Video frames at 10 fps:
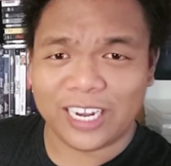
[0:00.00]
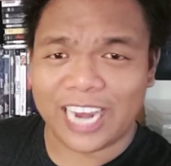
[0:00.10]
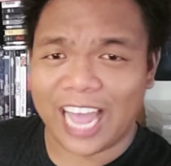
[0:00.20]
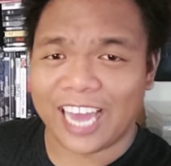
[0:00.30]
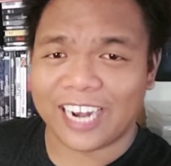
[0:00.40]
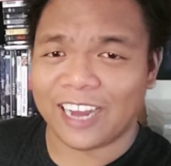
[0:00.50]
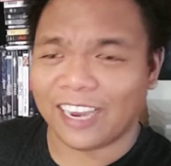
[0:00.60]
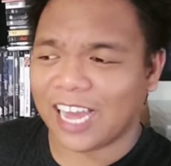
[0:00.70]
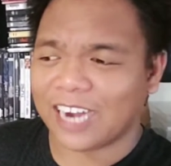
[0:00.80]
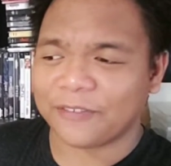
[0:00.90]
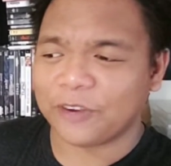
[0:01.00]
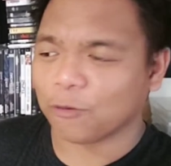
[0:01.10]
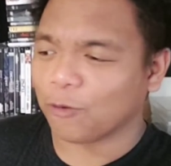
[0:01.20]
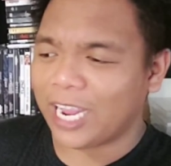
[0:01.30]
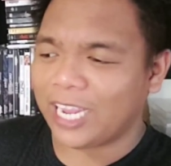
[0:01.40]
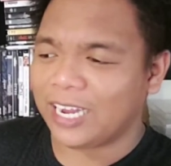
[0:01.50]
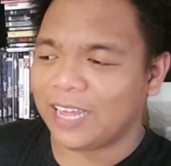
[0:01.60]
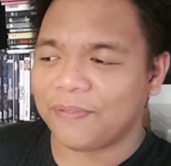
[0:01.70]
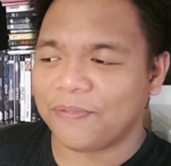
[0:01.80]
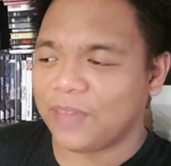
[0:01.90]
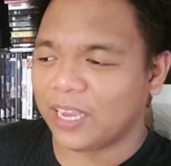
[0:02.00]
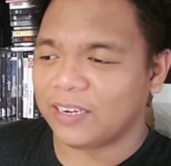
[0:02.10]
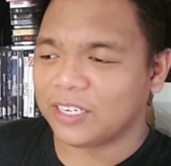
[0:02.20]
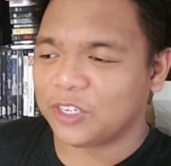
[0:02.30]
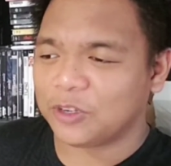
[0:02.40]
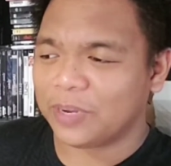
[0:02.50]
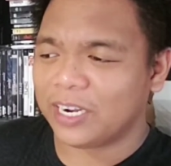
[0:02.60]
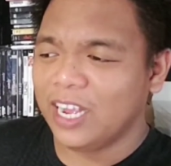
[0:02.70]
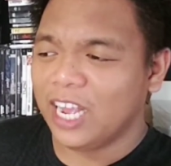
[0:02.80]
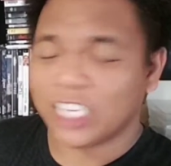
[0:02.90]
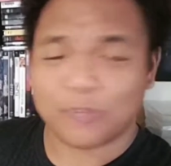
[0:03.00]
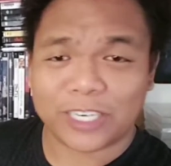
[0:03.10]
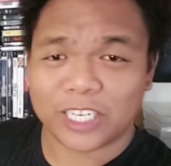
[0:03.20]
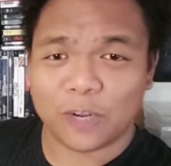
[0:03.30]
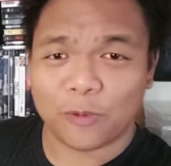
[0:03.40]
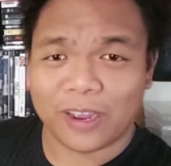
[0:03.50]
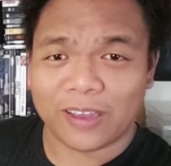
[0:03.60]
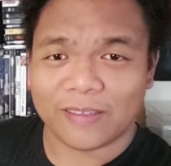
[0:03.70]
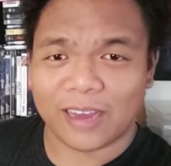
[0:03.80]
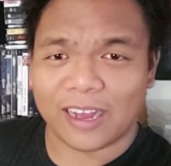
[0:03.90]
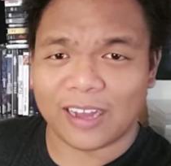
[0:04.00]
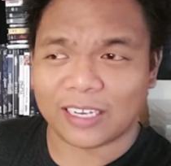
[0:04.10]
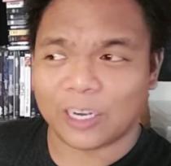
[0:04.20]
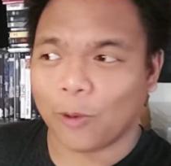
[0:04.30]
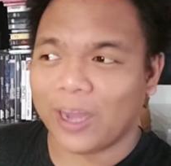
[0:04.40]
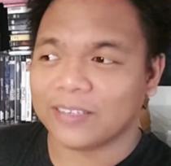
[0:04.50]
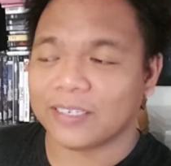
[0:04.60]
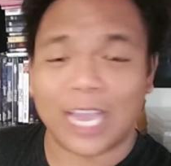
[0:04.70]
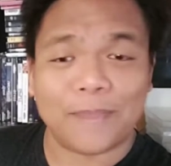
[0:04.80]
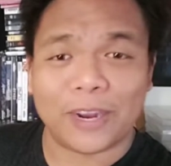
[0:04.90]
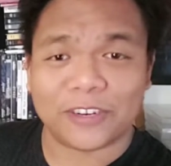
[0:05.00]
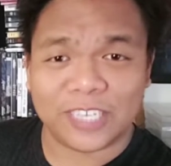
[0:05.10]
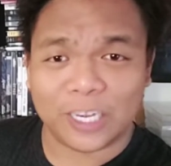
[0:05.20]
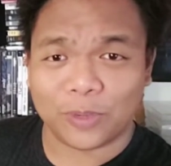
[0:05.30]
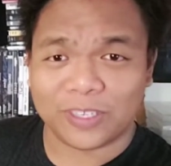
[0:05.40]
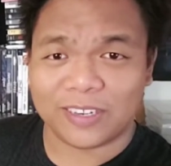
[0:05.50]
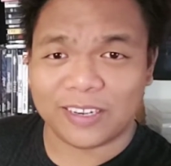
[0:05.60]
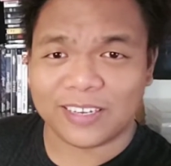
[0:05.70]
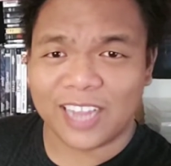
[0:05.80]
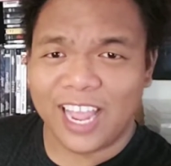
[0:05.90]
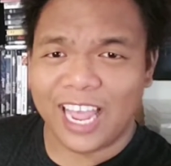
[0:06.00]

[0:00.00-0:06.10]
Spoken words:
It added a lot of grain and thickness to it, especially with Gwen's nightmare sequences,